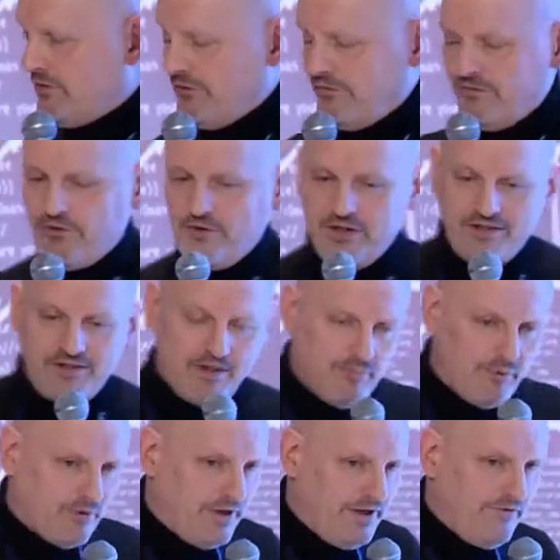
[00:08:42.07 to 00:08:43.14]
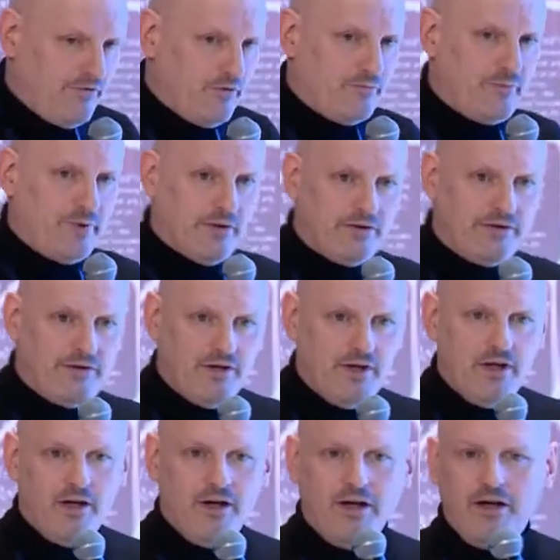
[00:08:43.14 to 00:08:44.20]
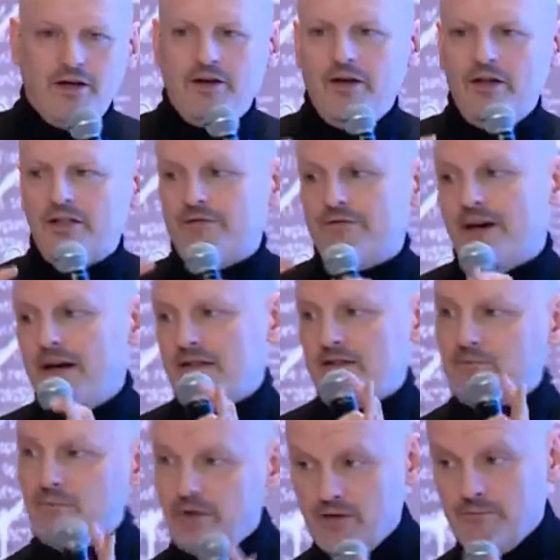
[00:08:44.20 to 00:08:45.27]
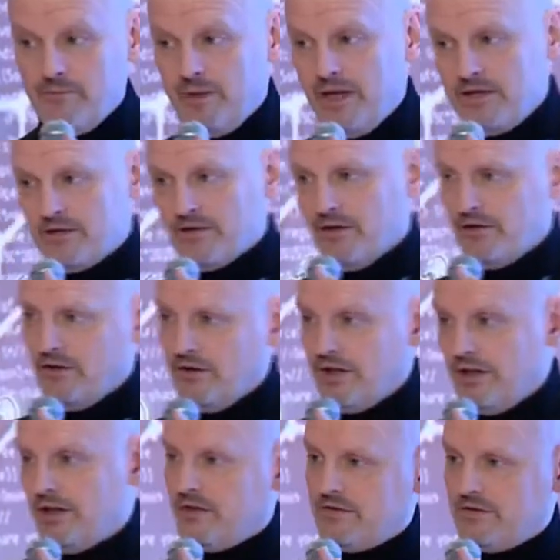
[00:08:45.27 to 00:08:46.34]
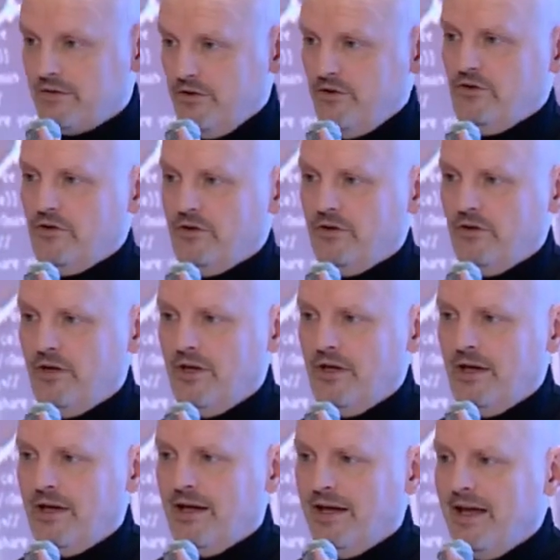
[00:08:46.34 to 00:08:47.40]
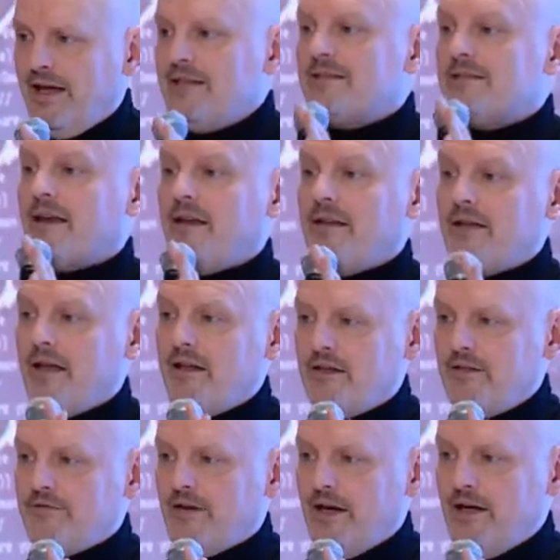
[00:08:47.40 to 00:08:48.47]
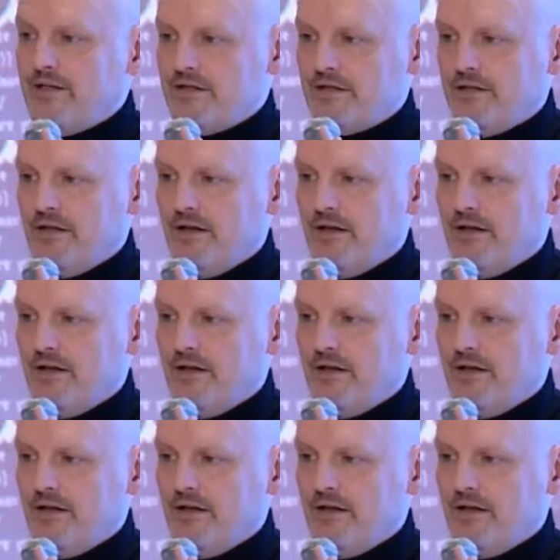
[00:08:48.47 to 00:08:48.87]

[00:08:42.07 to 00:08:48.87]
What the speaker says: So for example, if you build a device based on a Linux kernel, inside that device,